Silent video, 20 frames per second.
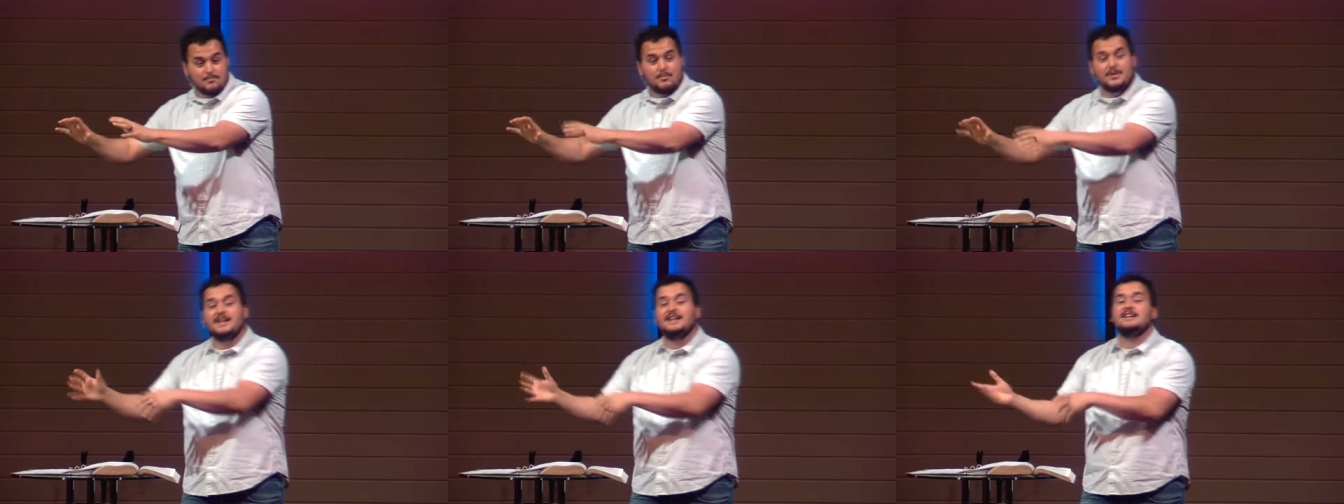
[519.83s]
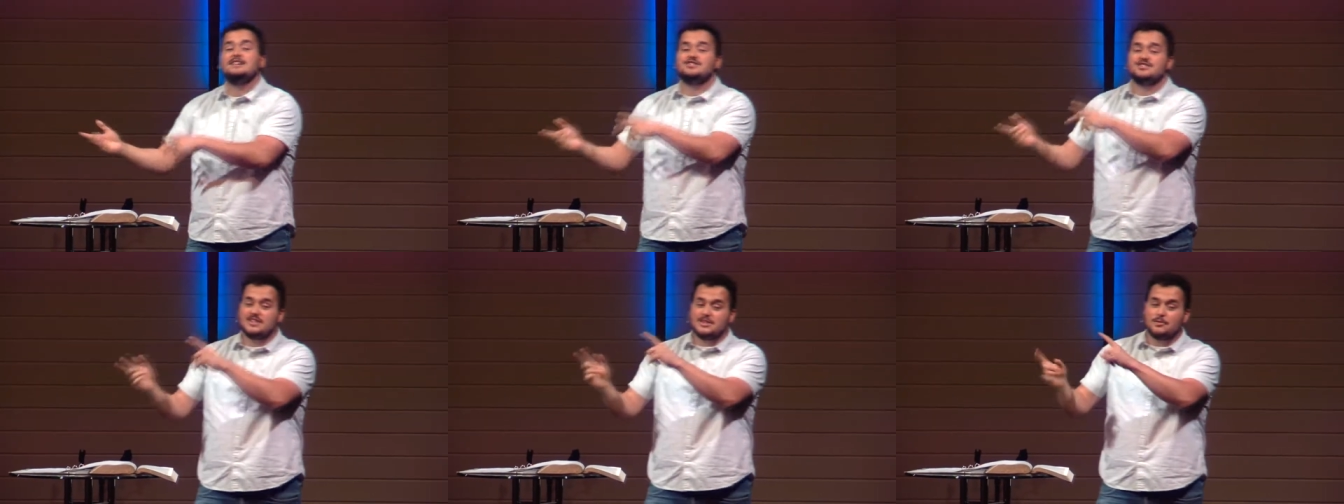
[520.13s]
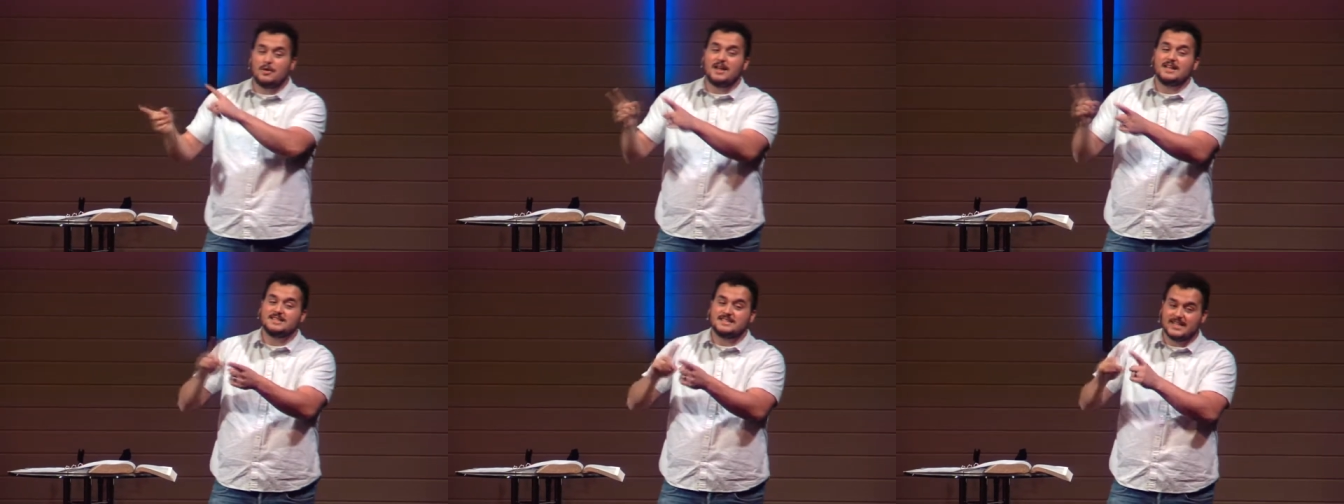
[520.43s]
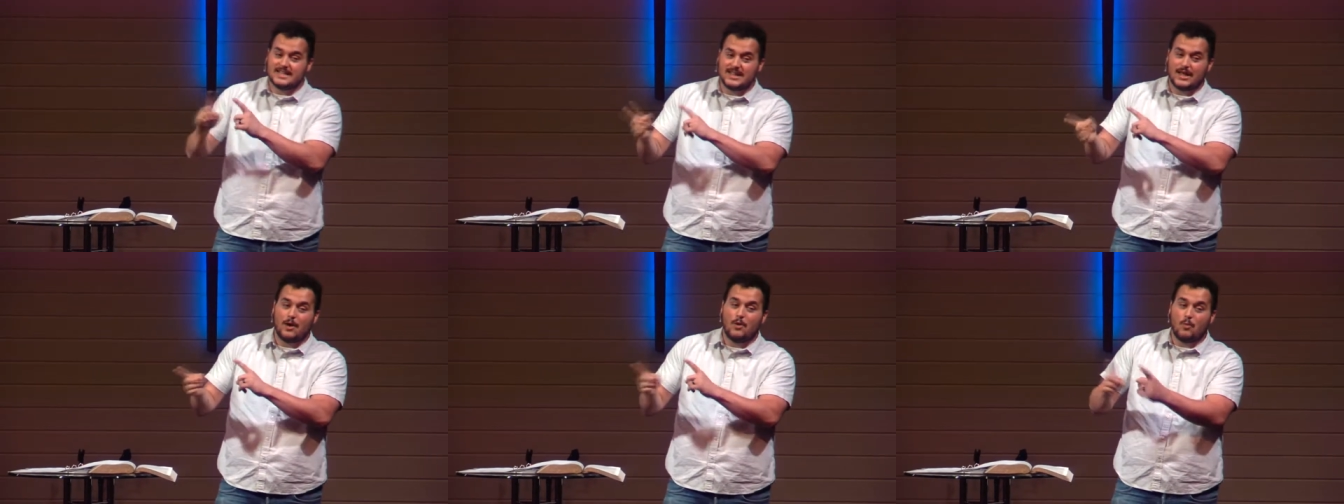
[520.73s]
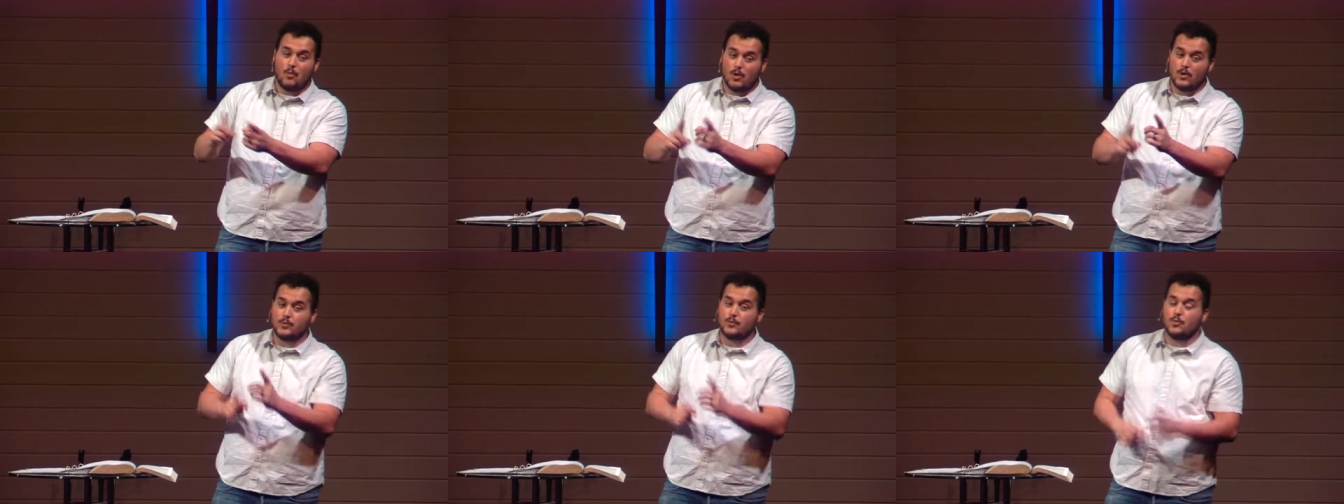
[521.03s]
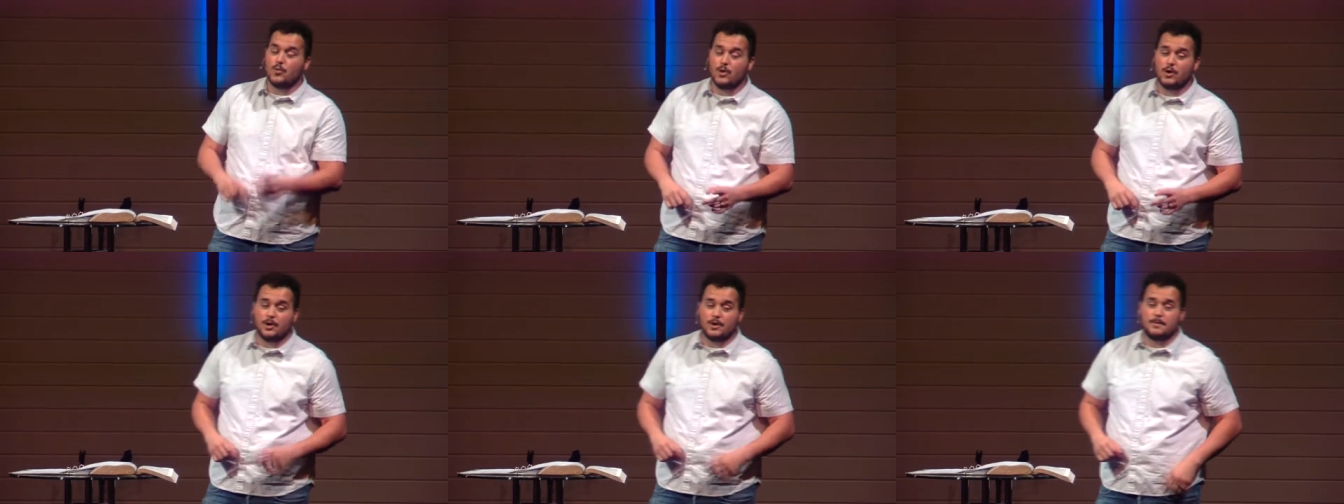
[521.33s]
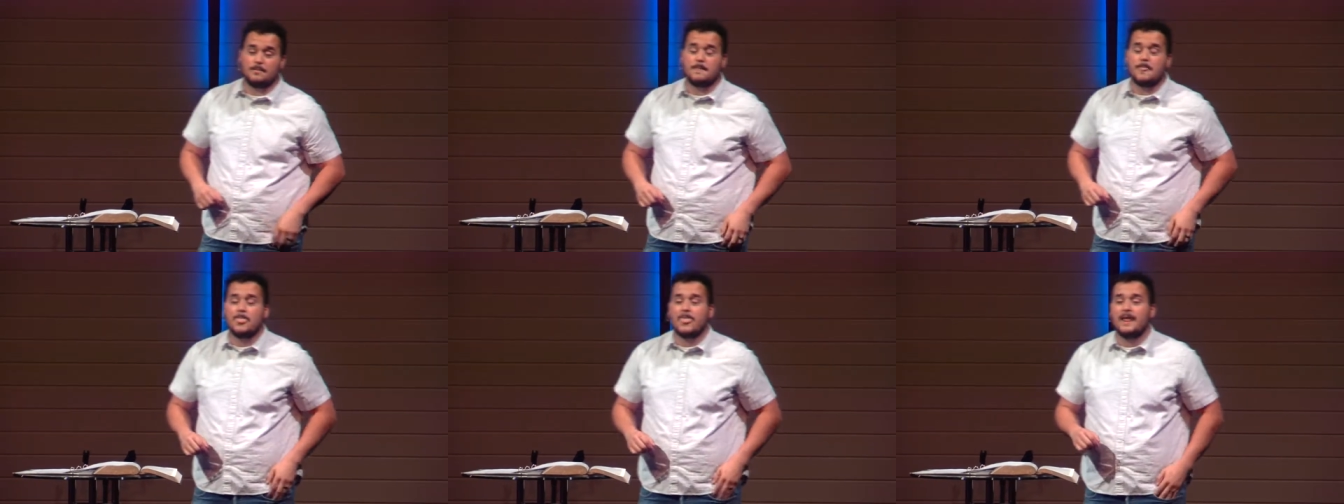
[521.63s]
but he just didn't want to say that one
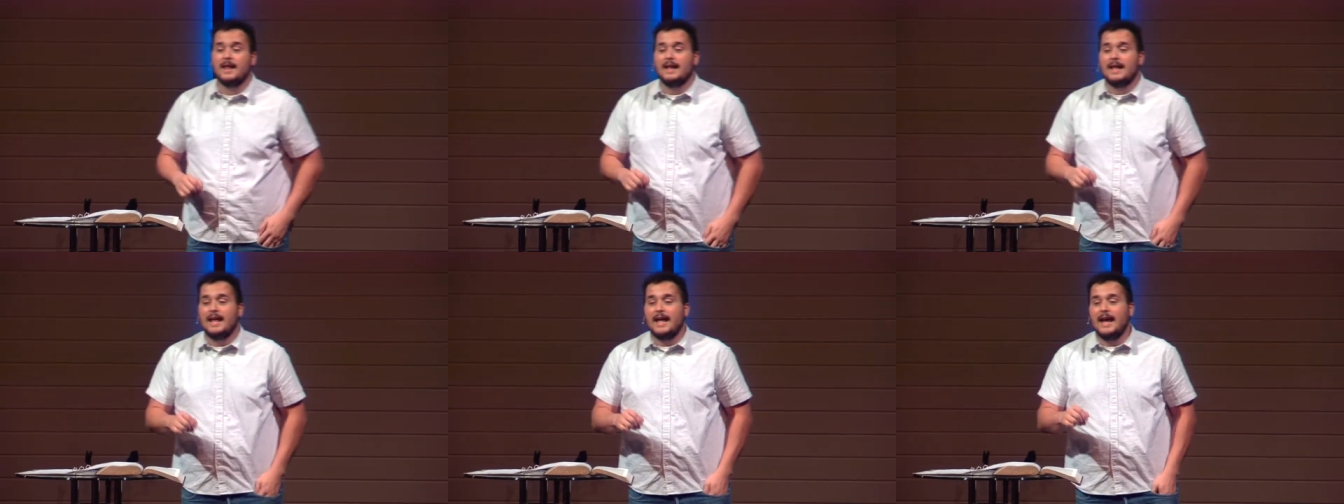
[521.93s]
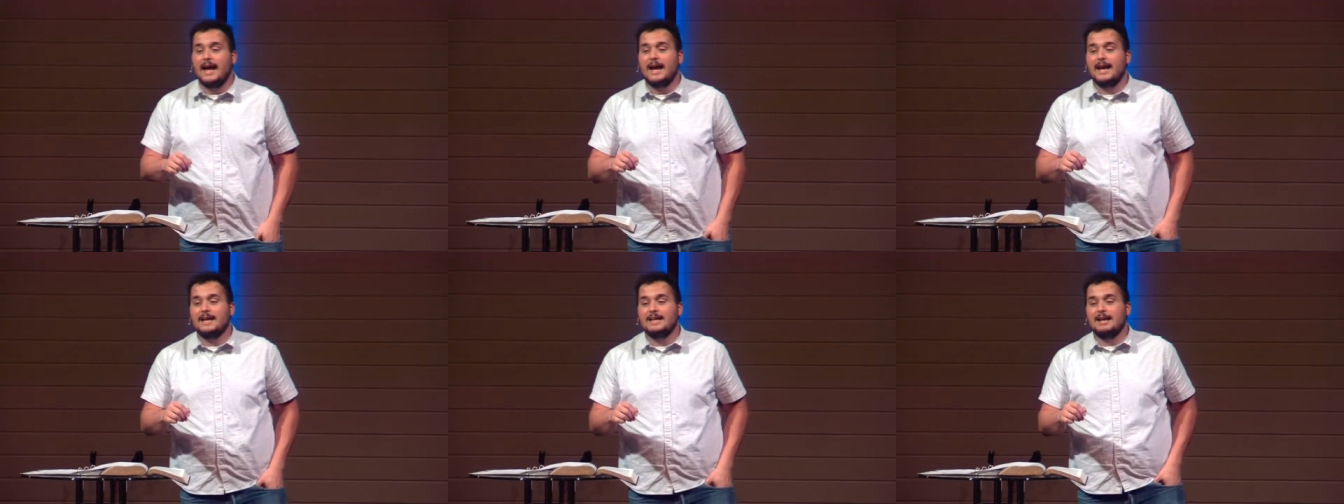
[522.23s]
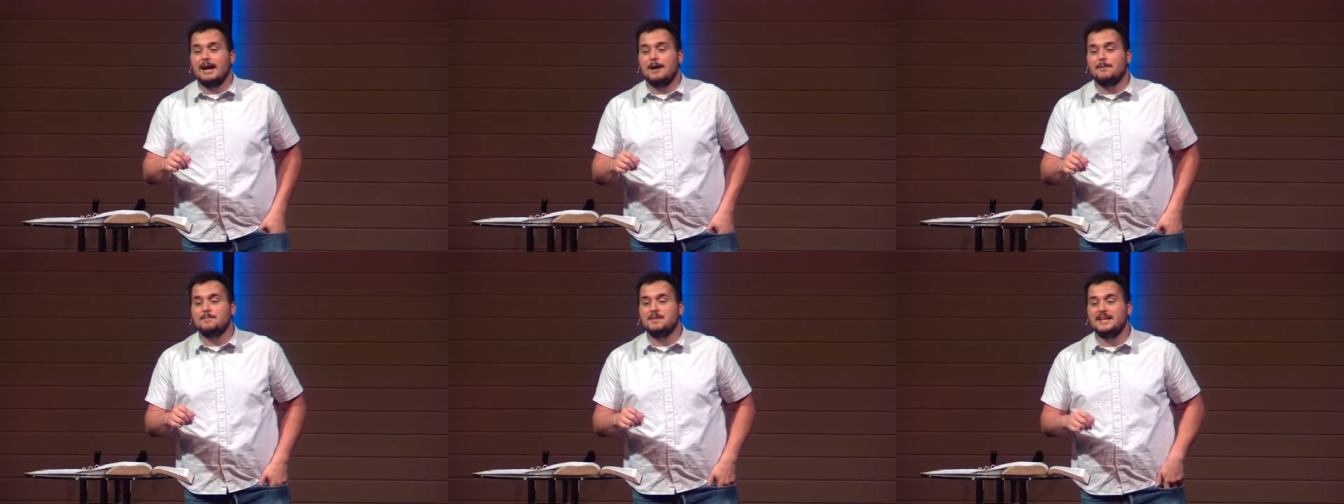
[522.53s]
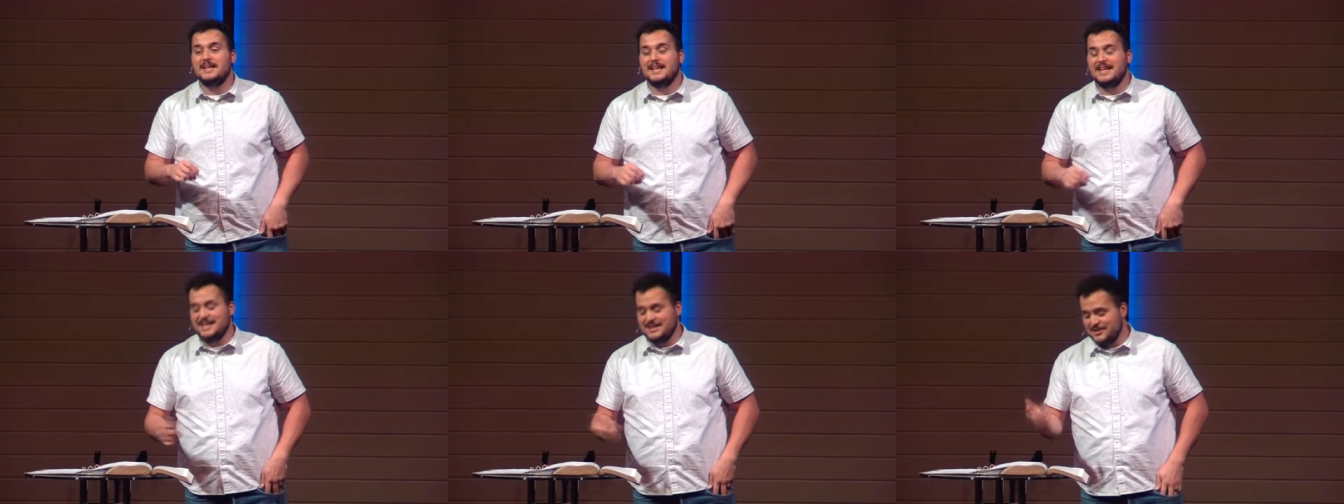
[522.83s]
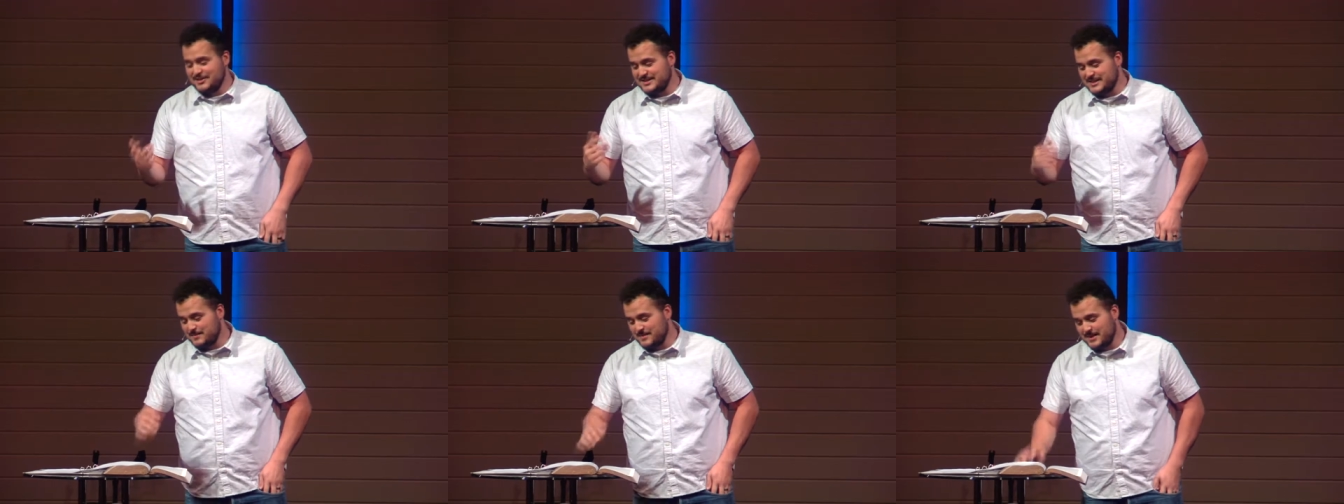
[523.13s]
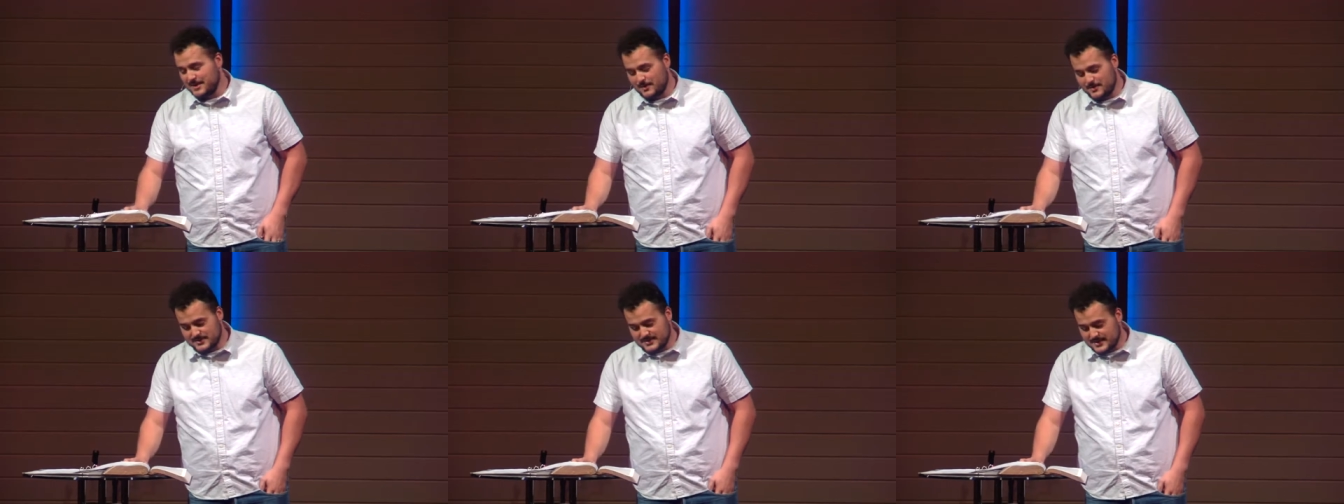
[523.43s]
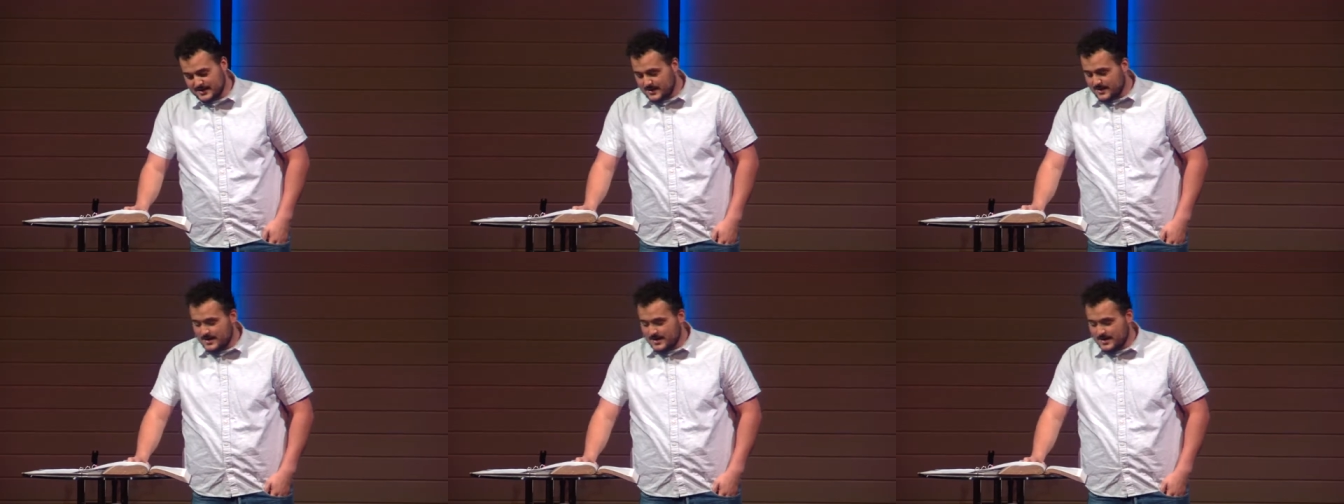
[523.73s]
word. And um, he looks at me, and goes,